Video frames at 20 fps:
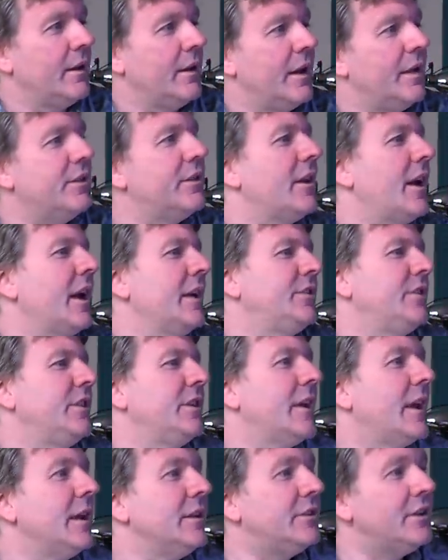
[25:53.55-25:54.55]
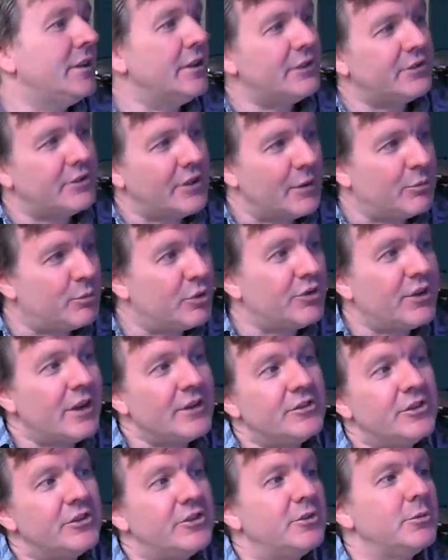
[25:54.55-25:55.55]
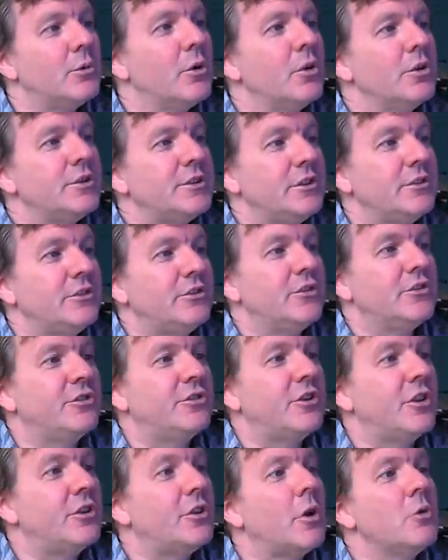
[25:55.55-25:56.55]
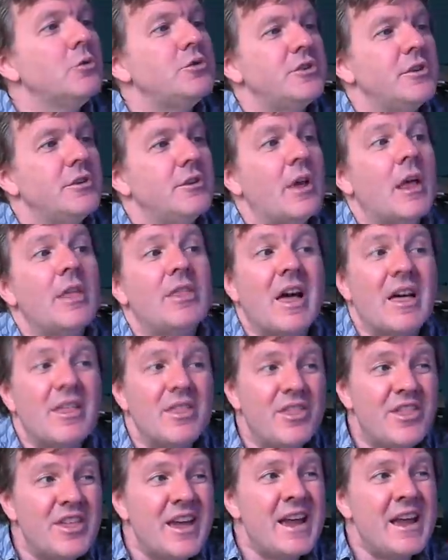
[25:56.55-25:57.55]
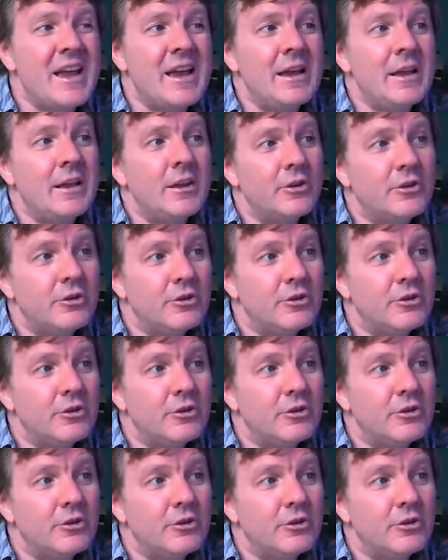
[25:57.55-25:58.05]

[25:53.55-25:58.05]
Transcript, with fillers: in the nineteen eighties, it presented to audiences the notion that their